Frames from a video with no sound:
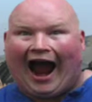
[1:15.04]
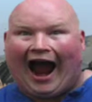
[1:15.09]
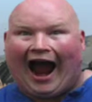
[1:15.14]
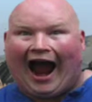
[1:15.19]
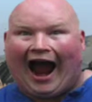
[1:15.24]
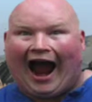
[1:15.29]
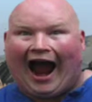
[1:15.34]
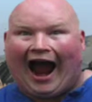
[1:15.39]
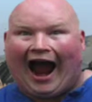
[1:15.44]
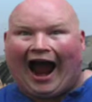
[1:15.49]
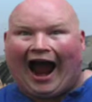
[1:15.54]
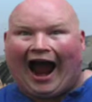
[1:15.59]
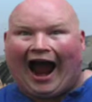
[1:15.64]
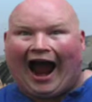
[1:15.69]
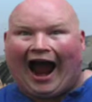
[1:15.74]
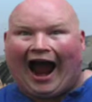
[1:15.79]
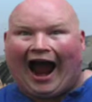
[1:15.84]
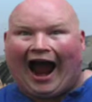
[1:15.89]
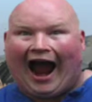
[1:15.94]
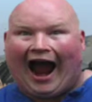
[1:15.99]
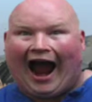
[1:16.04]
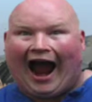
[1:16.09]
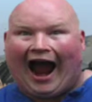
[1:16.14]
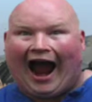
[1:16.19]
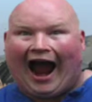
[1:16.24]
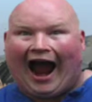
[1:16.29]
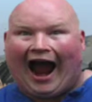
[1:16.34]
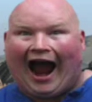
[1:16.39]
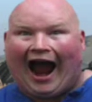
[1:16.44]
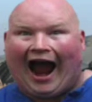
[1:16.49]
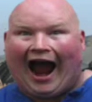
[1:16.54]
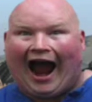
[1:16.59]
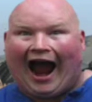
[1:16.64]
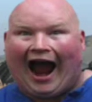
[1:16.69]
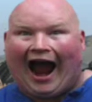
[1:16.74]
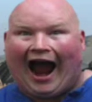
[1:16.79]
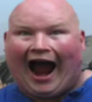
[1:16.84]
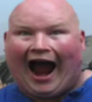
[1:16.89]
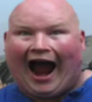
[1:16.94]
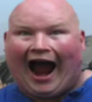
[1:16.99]

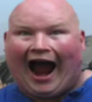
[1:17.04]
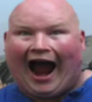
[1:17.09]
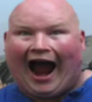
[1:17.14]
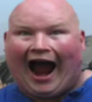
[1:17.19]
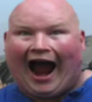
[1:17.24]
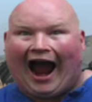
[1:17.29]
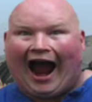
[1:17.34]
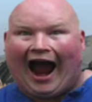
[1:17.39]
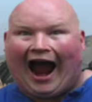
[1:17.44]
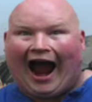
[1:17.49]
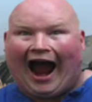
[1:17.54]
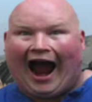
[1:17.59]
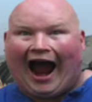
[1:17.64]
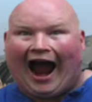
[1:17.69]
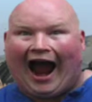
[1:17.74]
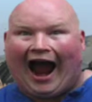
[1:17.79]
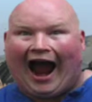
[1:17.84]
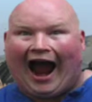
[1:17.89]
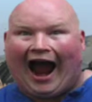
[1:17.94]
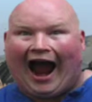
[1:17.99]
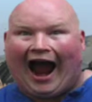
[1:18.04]
This is a still picture; no speech is visible.